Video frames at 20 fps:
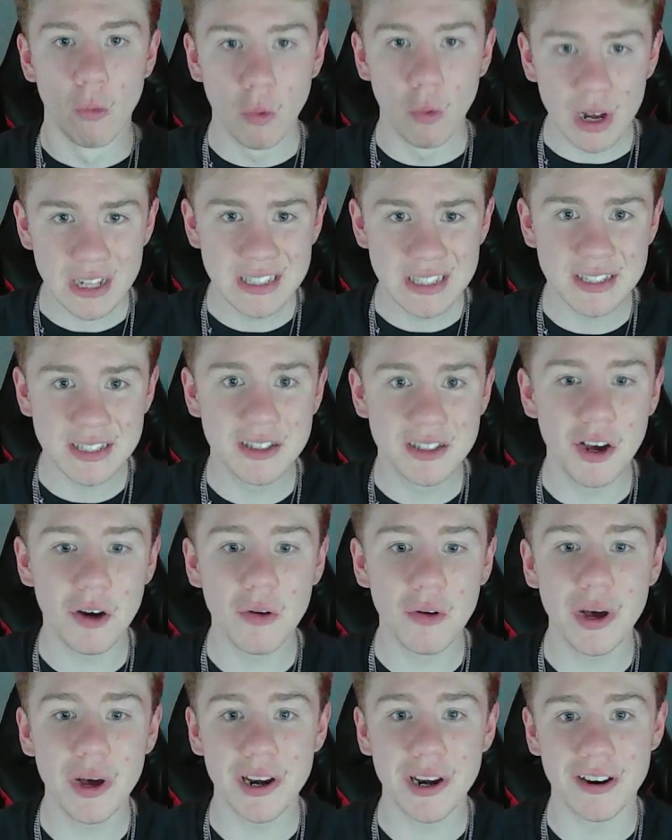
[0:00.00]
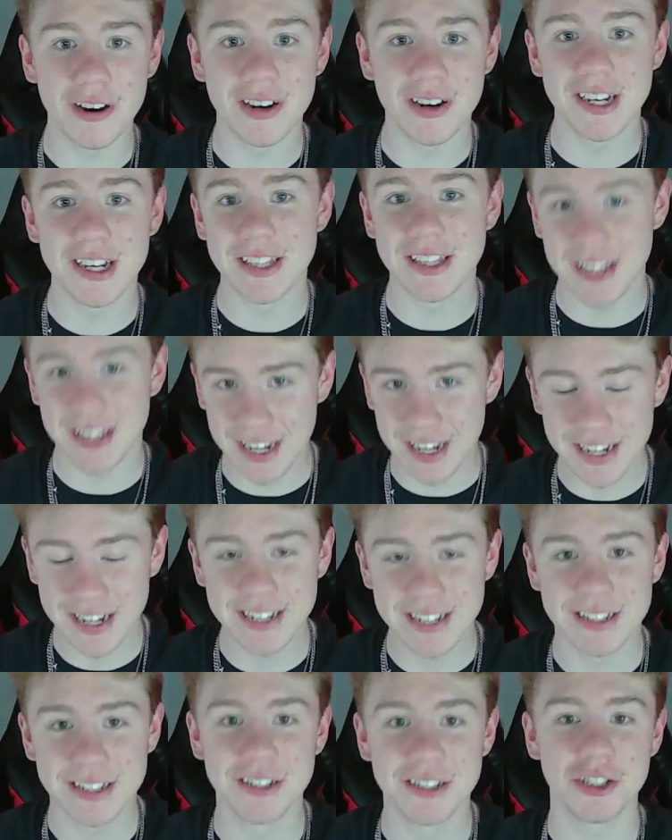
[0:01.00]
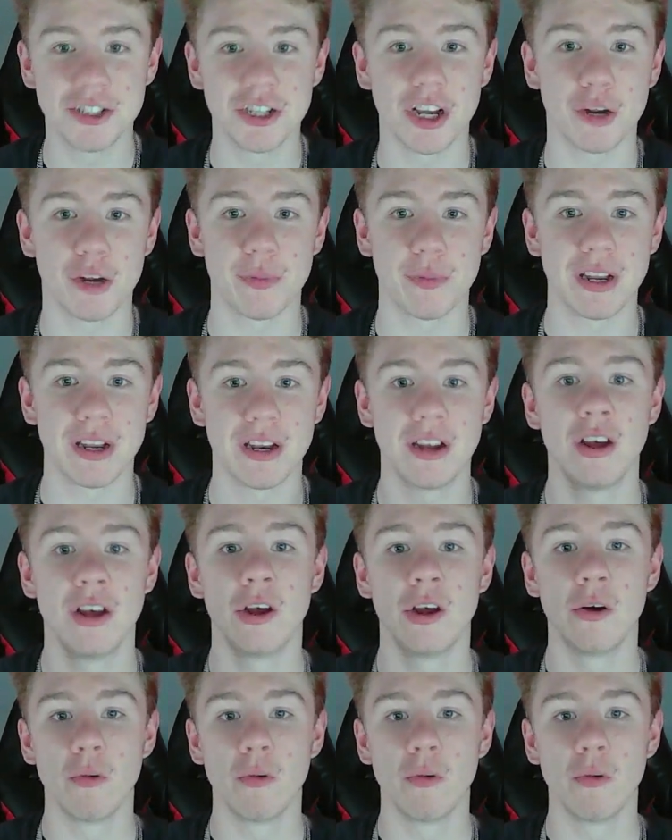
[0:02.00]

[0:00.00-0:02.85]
What's going on, ladies and gentlemen?